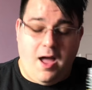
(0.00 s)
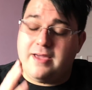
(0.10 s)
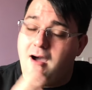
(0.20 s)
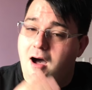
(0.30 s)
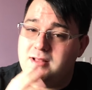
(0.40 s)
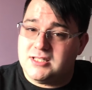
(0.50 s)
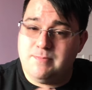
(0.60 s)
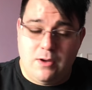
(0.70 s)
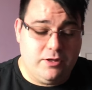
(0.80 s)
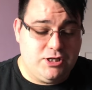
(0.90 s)
I can't
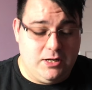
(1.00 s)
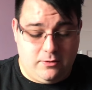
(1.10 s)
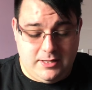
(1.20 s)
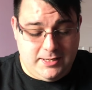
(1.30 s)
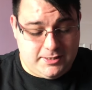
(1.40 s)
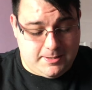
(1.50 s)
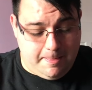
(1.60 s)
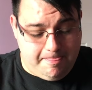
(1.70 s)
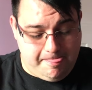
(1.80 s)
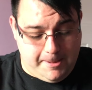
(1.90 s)
smell the chill on this.
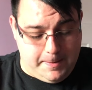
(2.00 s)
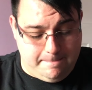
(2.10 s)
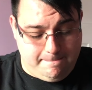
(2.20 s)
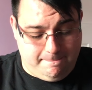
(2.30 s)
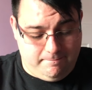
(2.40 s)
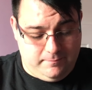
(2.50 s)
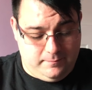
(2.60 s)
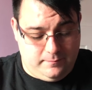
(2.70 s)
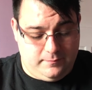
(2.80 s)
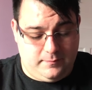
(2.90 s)

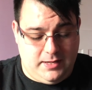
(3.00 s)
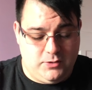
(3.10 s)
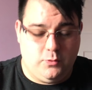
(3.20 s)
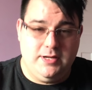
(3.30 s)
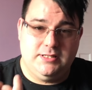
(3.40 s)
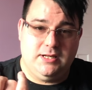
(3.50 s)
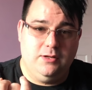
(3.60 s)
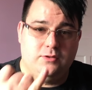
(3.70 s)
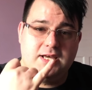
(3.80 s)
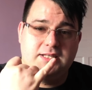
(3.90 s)
As always, a
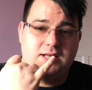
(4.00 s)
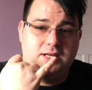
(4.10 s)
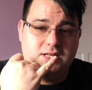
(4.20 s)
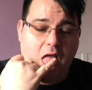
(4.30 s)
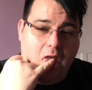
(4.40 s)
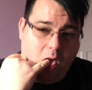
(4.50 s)
little taste test.